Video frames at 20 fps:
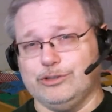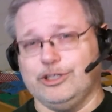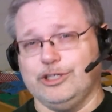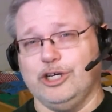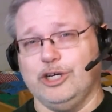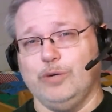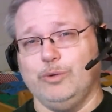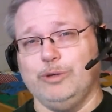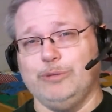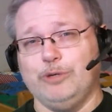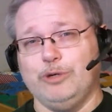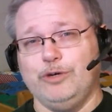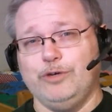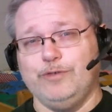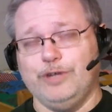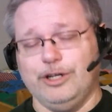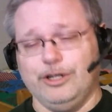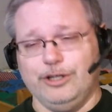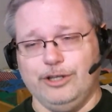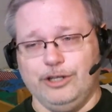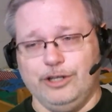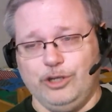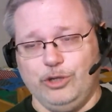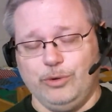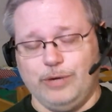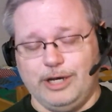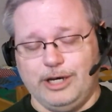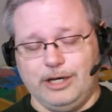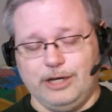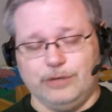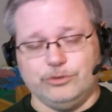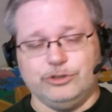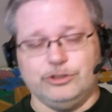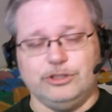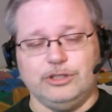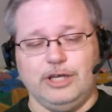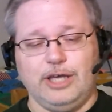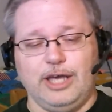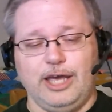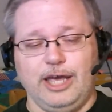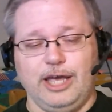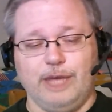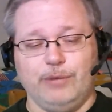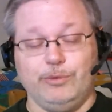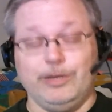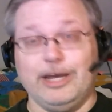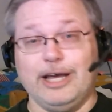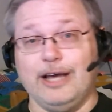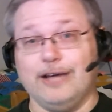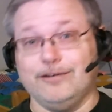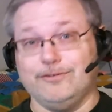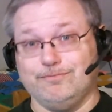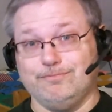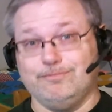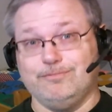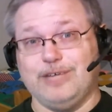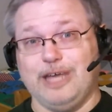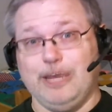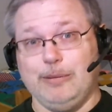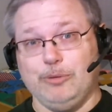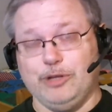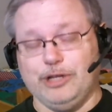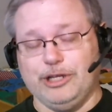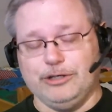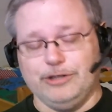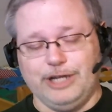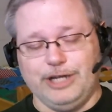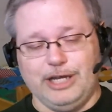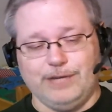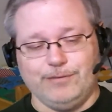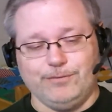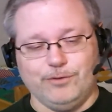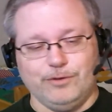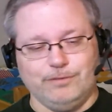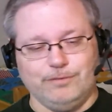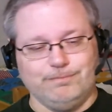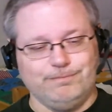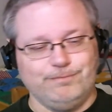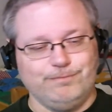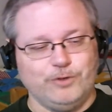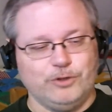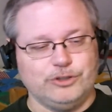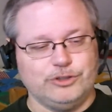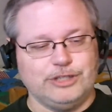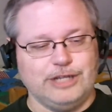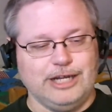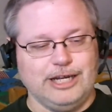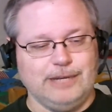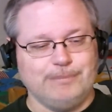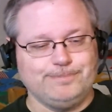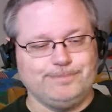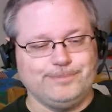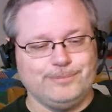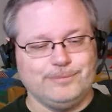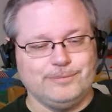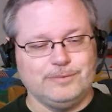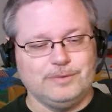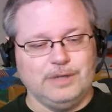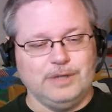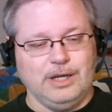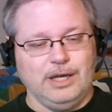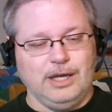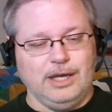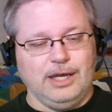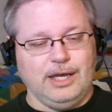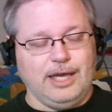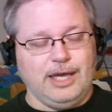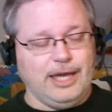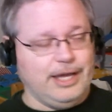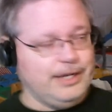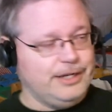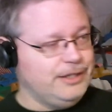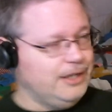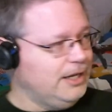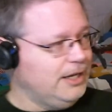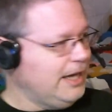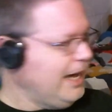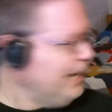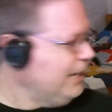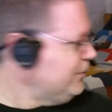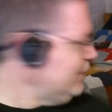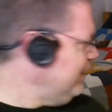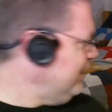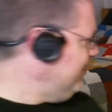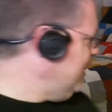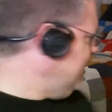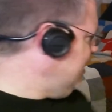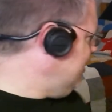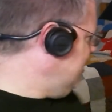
ago we moved into the new house and we got cable internet for the first time. And actually I've got